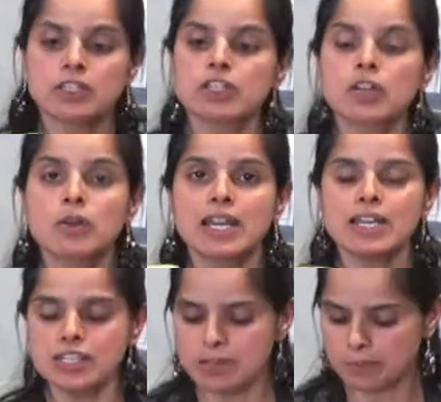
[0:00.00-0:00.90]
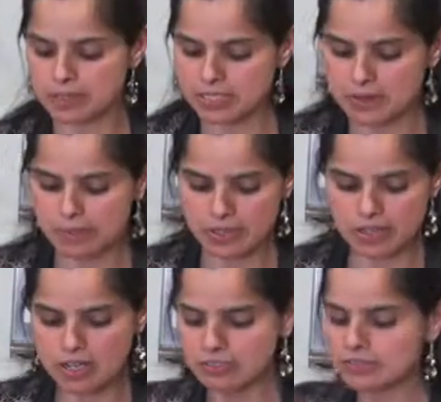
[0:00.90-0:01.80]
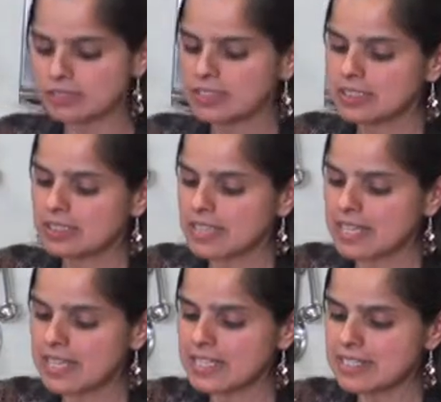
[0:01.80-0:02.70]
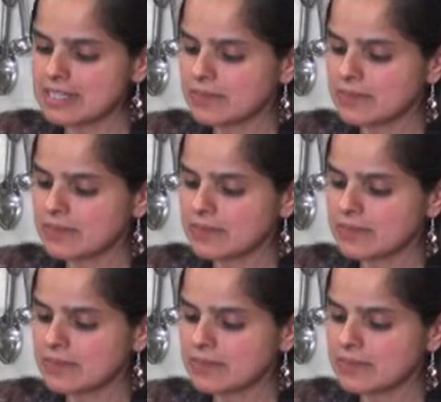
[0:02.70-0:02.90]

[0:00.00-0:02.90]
You go ahead and you put that part off, and